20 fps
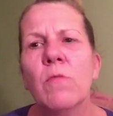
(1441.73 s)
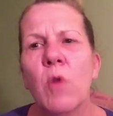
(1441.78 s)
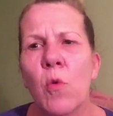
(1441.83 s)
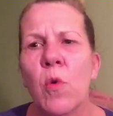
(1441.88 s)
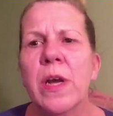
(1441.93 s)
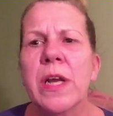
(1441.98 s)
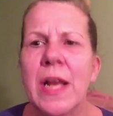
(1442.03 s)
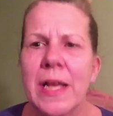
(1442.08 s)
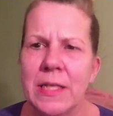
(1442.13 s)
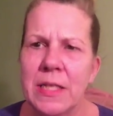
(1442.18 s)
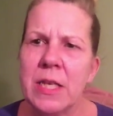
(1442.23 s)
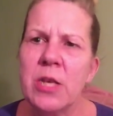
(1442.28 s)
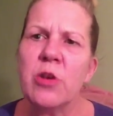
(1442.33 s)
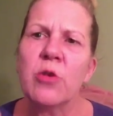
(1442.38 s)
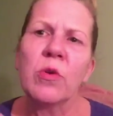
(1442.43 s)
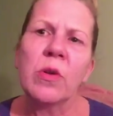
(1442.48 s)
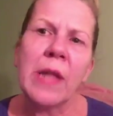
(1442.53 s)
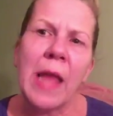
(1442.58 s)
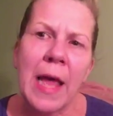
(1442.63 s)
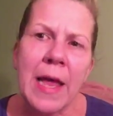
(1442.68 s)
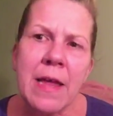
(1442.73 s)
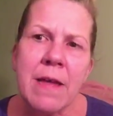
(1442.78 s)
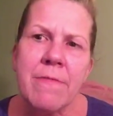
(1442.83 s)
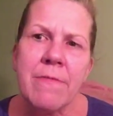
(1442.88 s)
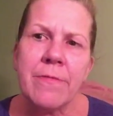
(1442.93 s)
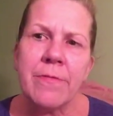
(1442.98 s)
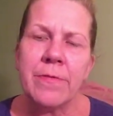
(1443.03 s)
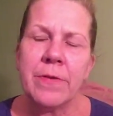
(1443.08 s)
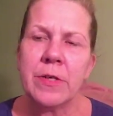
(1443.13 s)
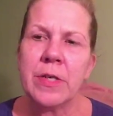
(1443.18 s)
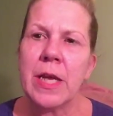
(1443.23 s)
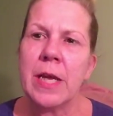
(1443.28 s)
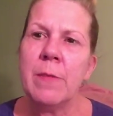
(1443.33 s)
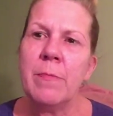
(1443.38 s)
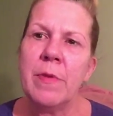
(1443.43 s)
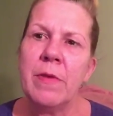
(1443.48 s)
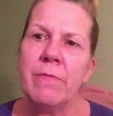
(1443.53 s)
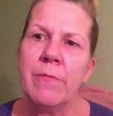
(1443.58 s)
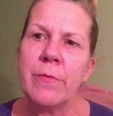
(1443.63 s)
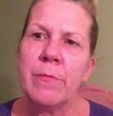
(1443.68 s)
organizing your life
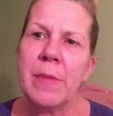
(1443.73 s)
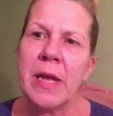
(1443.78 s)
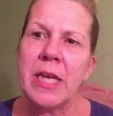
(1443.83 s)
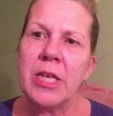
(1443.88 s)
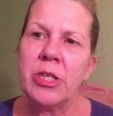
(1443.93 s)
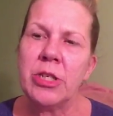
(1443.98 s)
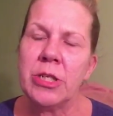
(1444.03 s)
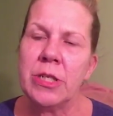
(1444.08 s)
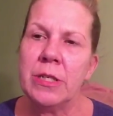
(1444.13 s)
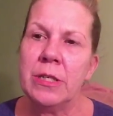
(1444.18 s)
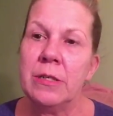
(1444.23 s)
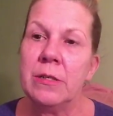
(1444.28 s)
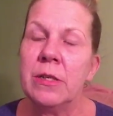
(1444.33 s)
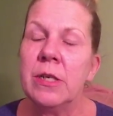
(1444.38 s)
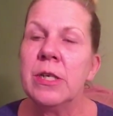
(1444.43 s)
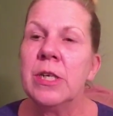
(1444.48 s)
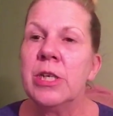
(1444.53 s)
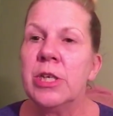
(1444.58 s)
type information.